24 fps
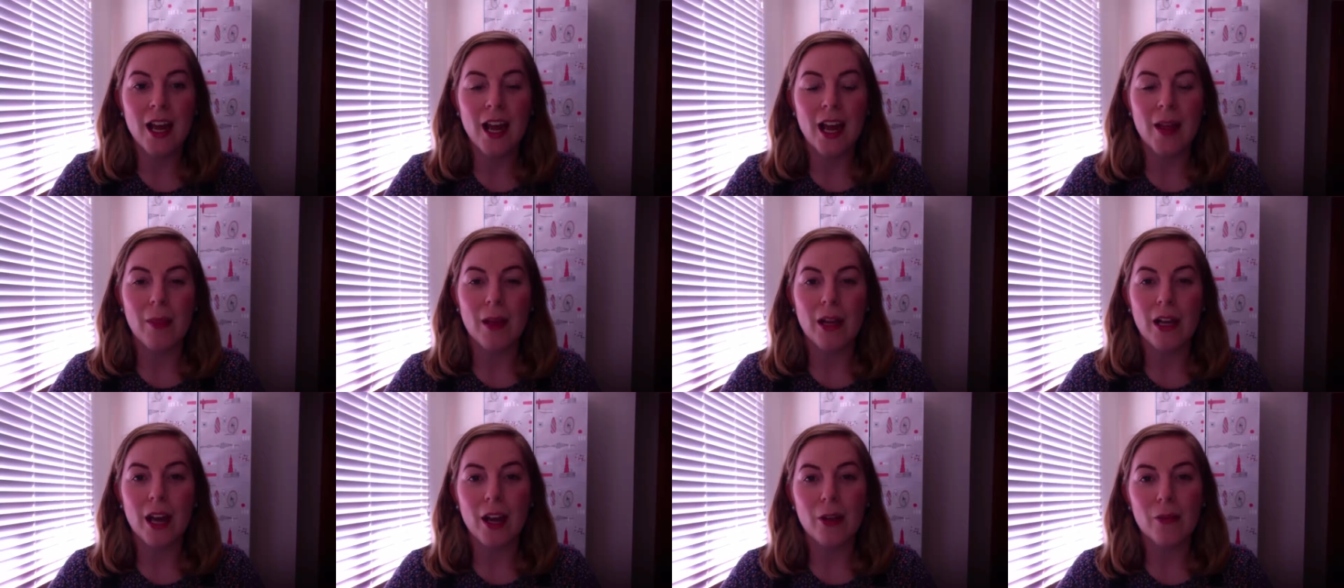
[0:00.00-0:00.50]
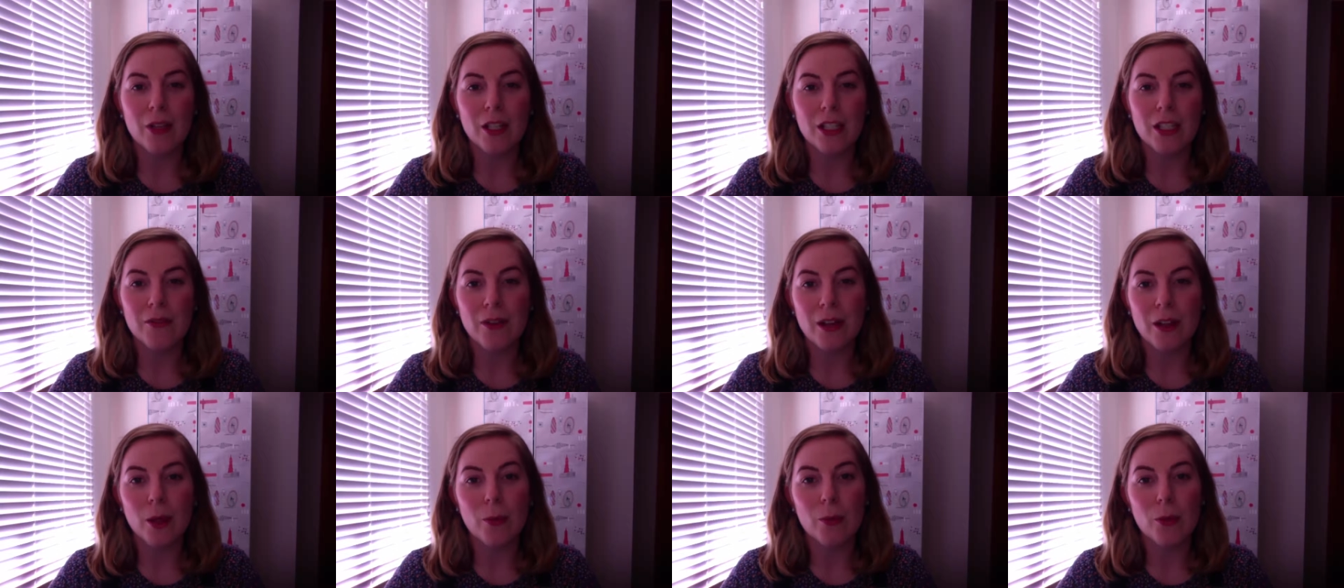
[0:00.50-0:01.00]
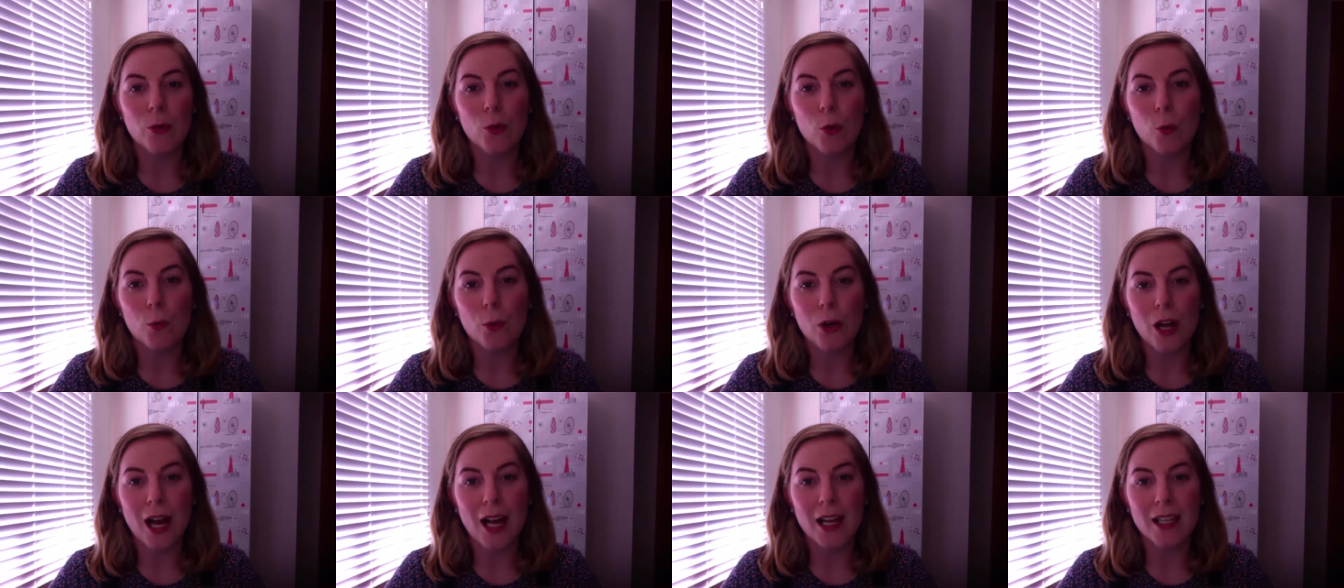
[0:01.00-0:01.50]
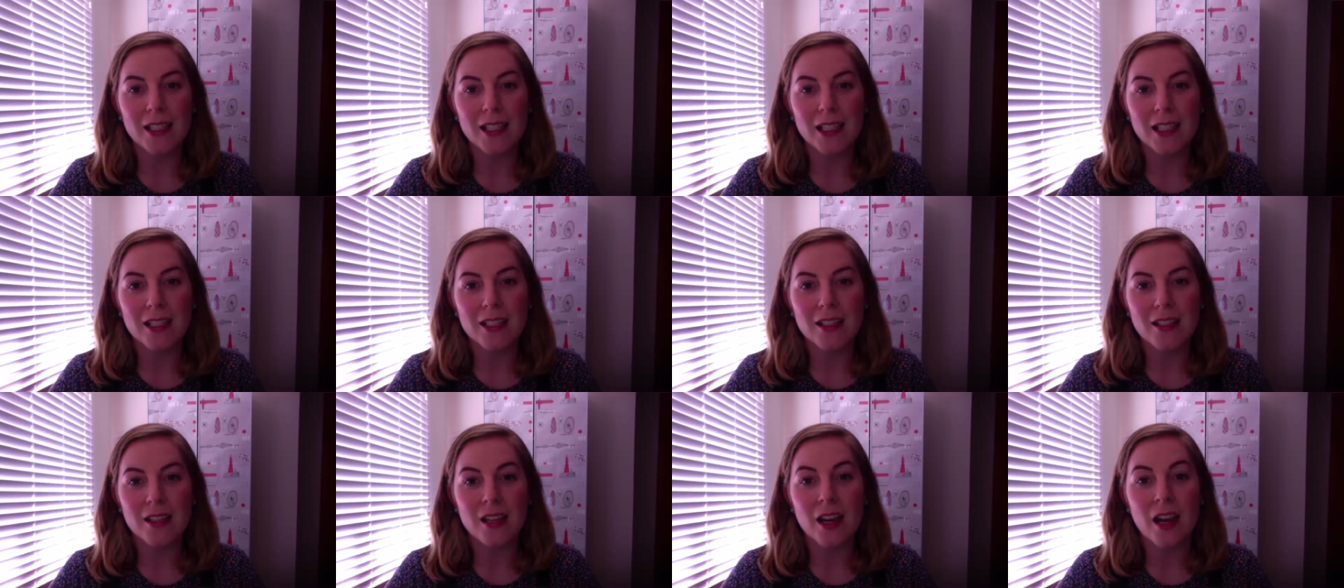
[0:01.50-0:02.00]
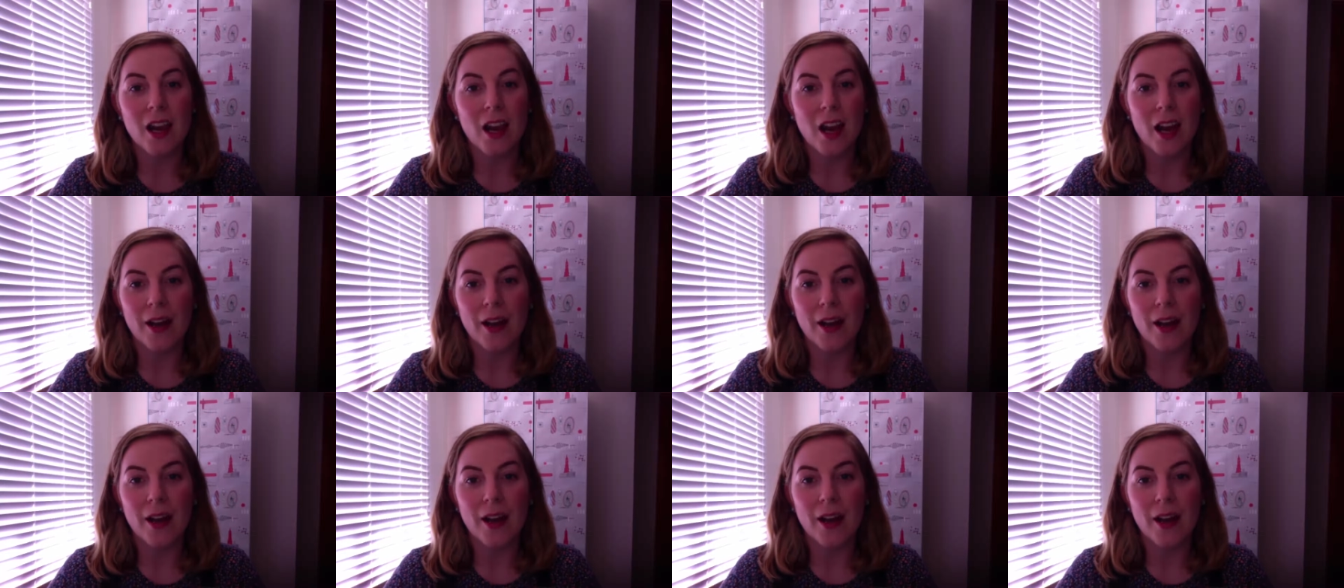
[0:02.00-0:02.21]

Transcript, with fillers: and then how they develop their own practice